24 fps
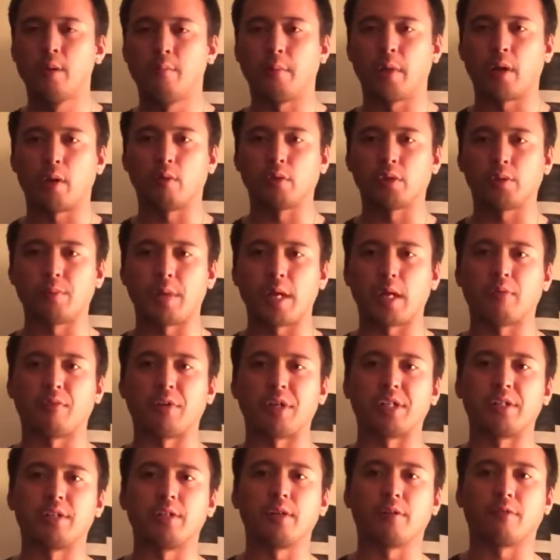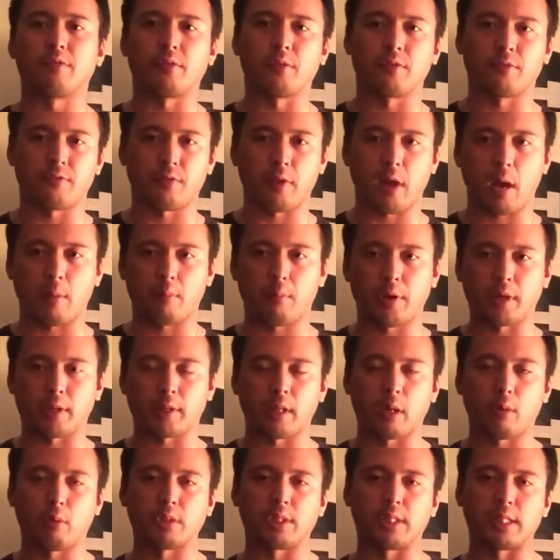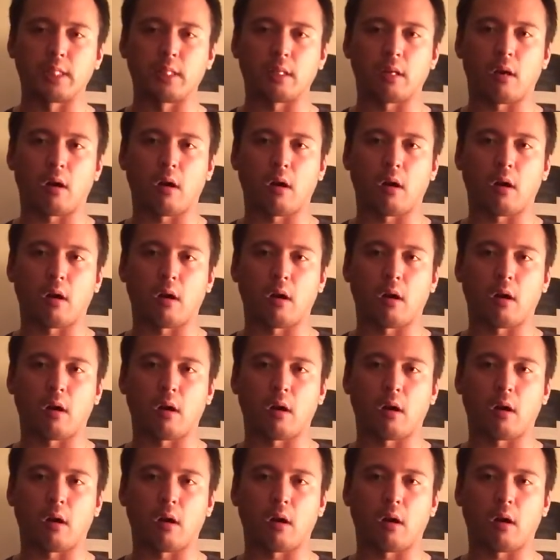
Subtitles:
but it was made of a different fabric. That was the